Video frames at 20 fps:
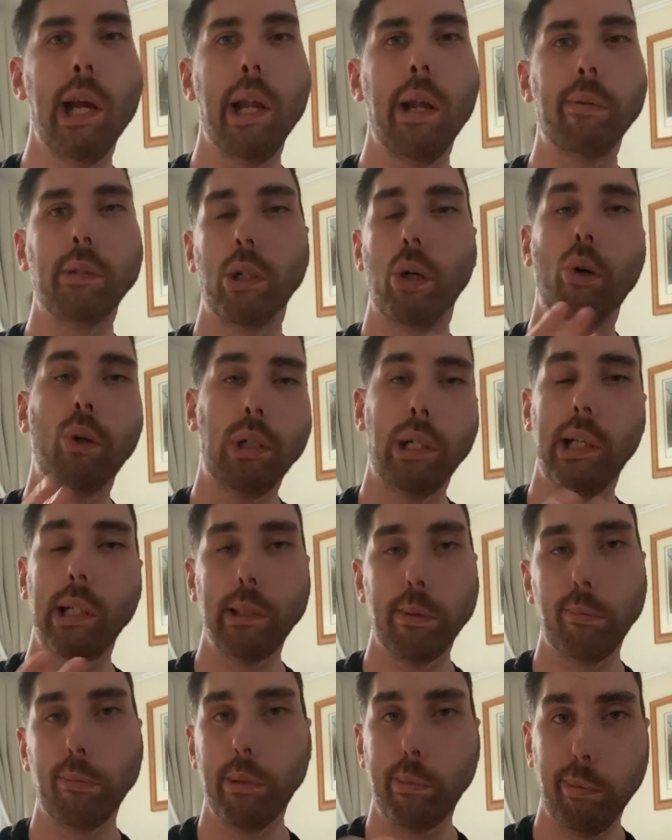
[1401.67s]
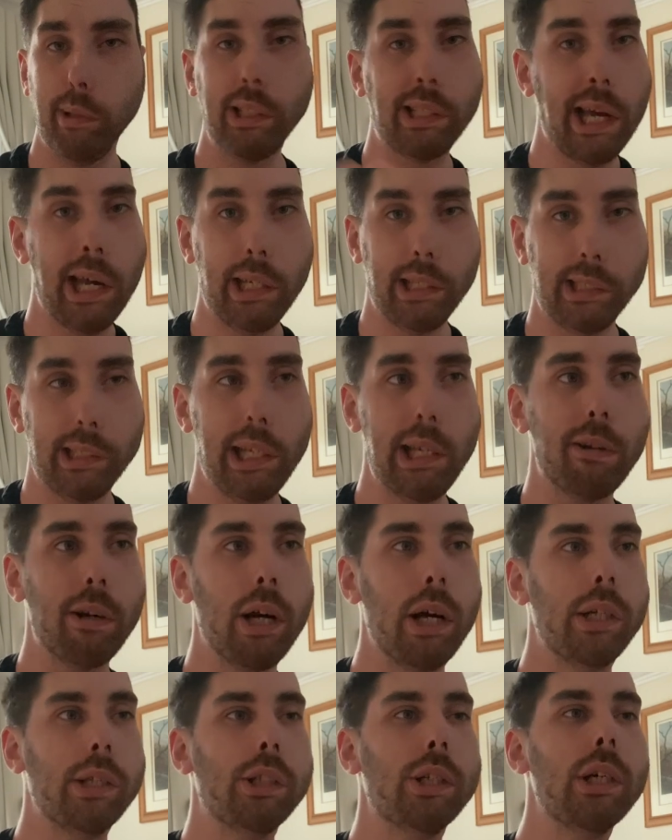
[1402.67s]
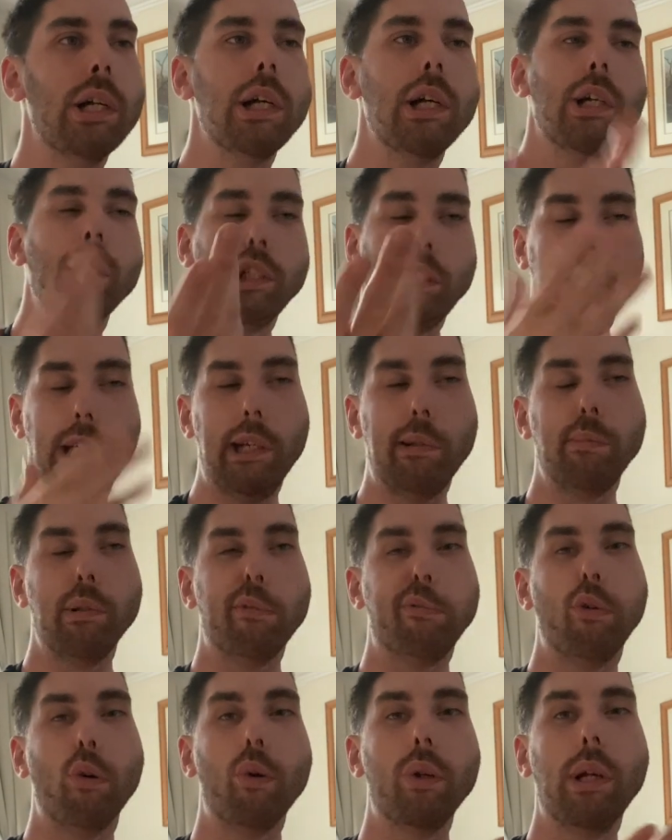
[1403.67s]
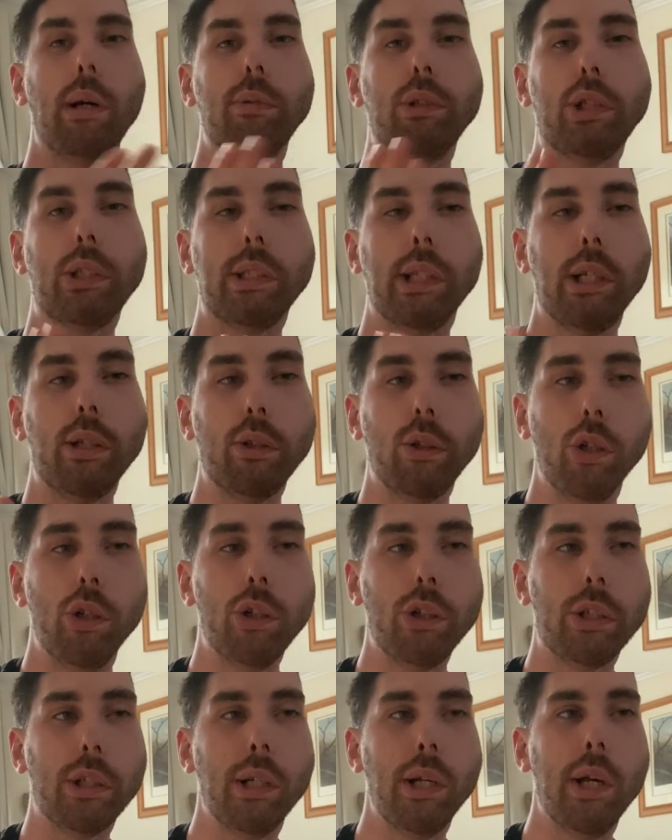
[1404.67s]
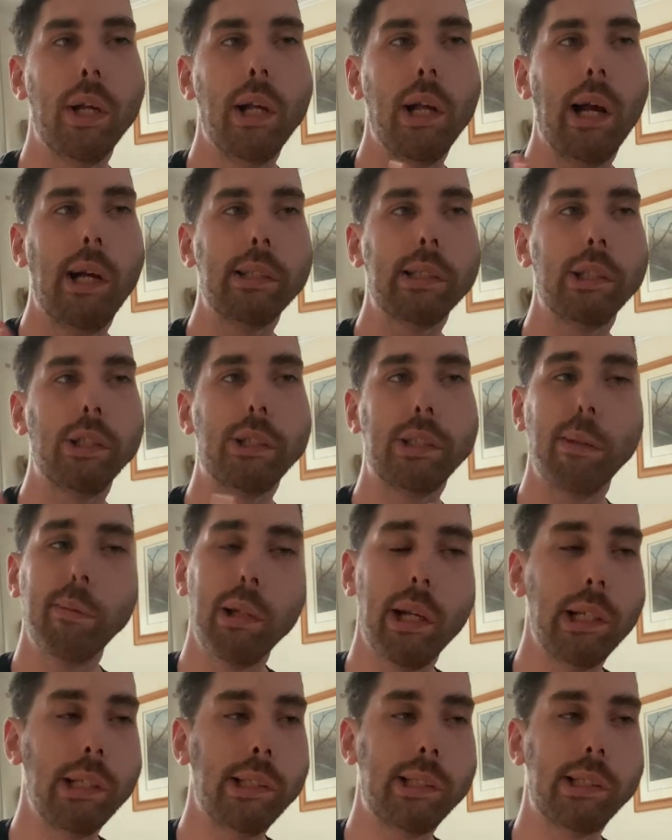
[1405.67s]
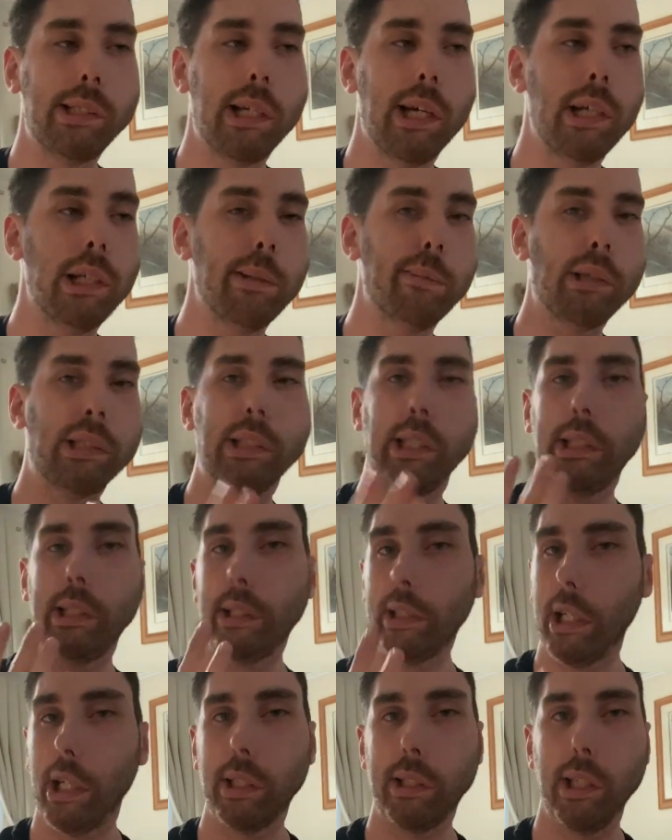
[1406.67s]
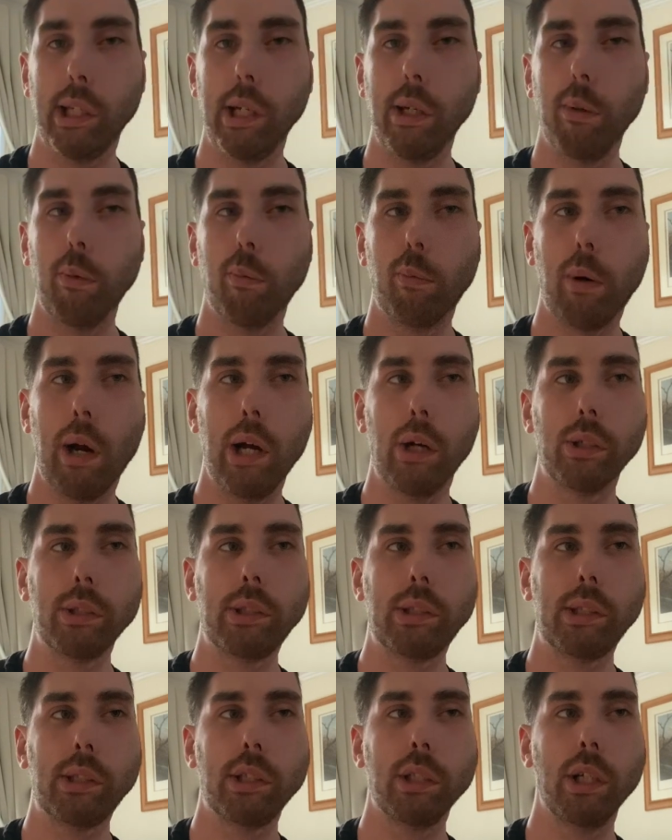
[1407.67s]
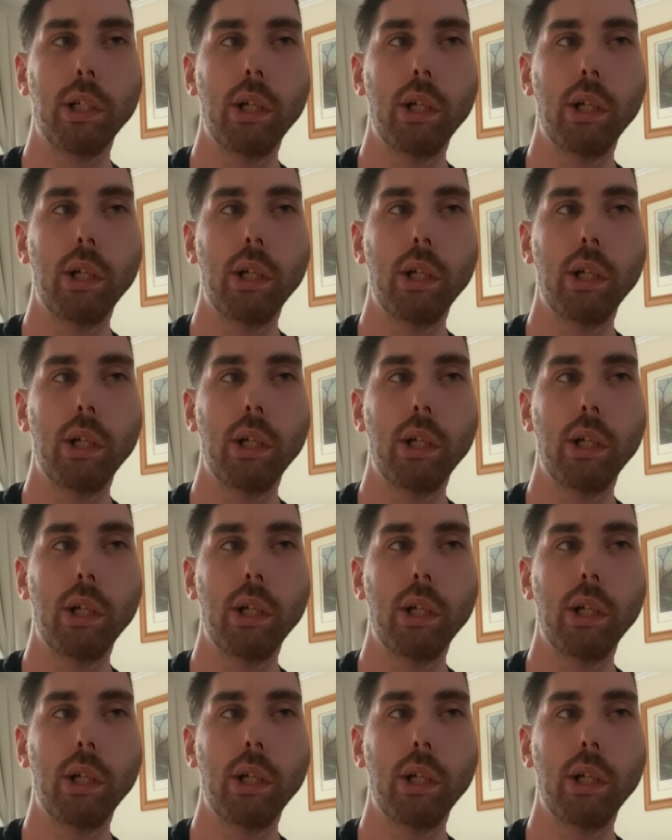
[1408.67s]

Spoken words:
And I was like, oh, can I speak to Auntie Sarah? And she gave me the phone and I was just like, look, I was like, there's something that I need to tell you because I discussed it whilst